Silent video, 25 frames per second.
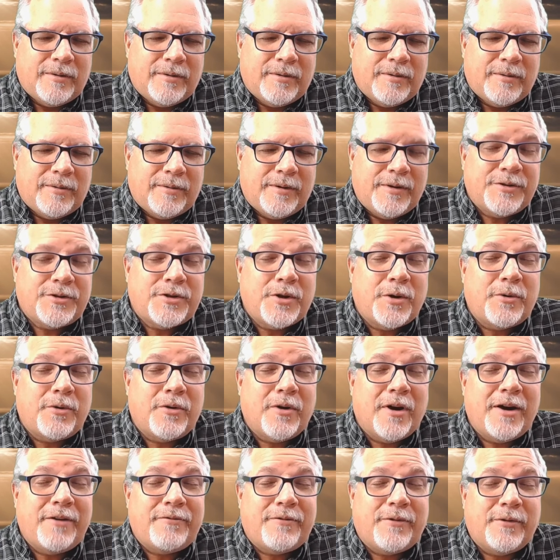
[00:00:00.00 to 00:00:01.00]
We're so
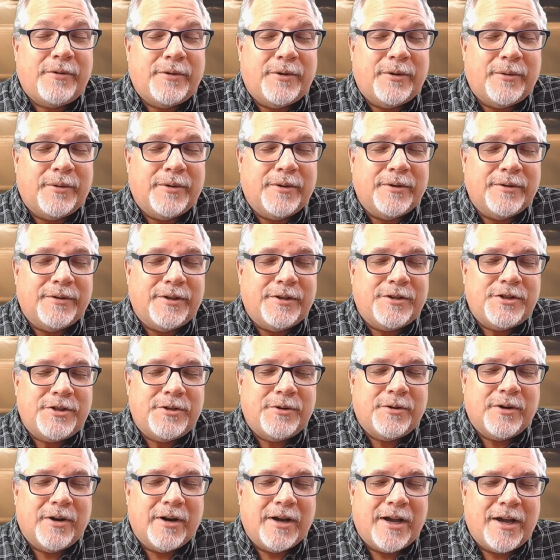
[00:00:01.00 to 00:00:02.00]
grateful, Lord, that
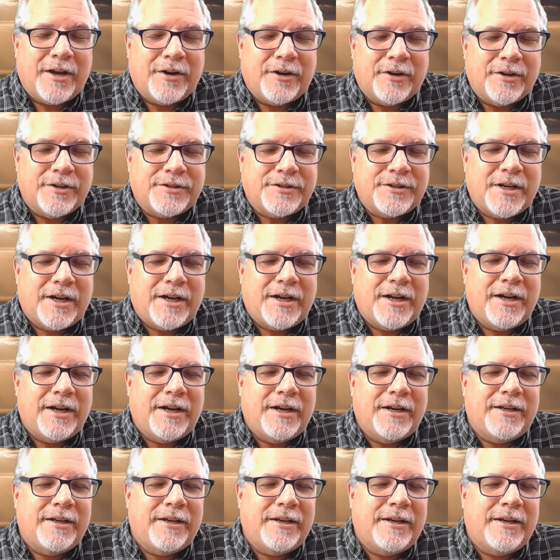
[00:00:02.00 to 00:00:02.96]
you are at our side